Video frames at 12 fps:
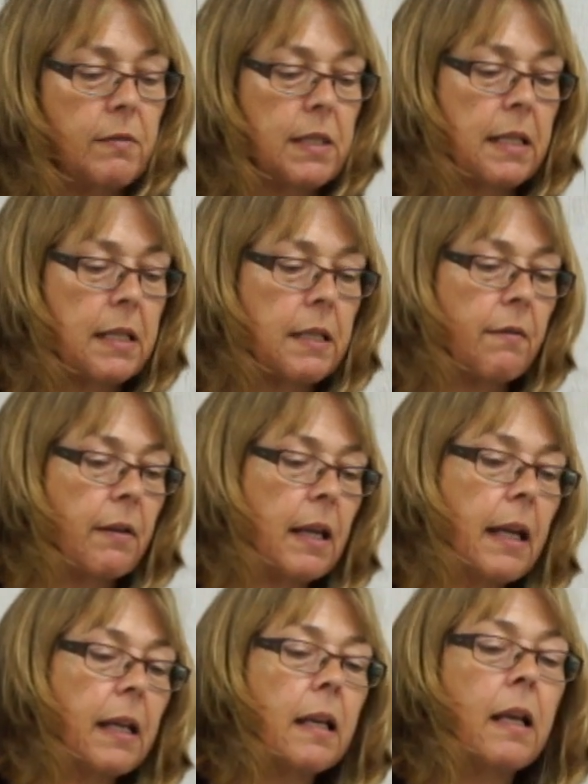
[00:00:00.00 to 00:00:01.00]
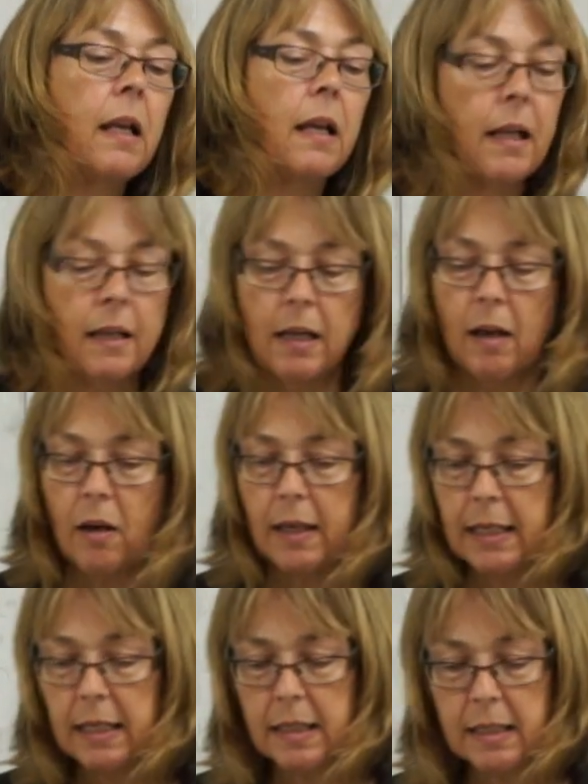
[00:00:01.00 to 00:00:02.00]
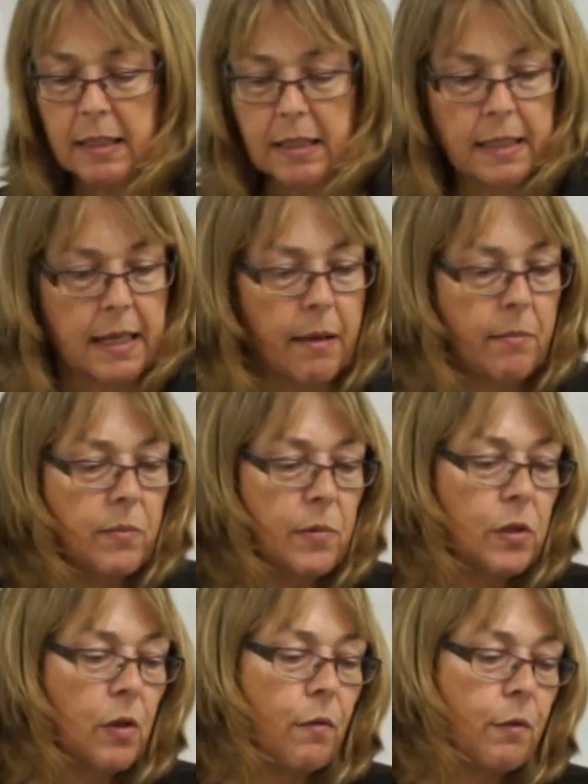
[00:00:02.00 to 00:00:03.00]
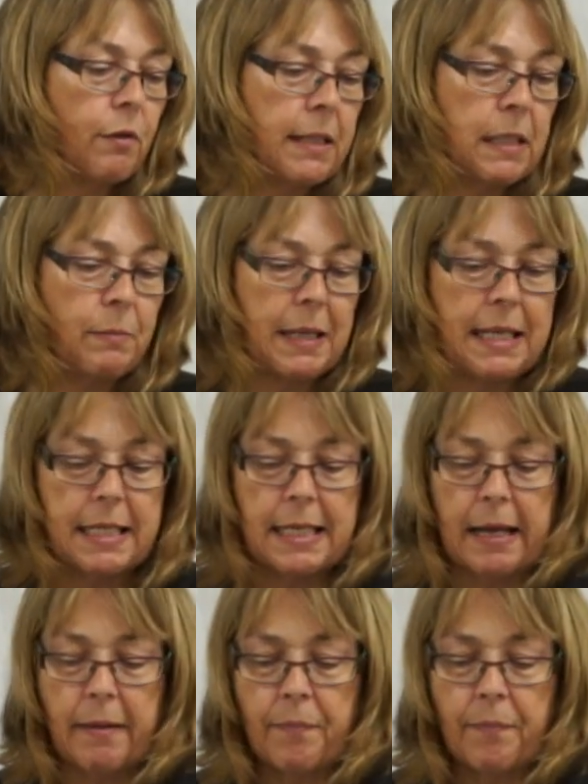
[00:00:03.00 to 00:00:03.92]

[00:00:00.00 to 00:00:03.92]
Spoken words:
6, 7, 8, 9 stems of Crocosmia,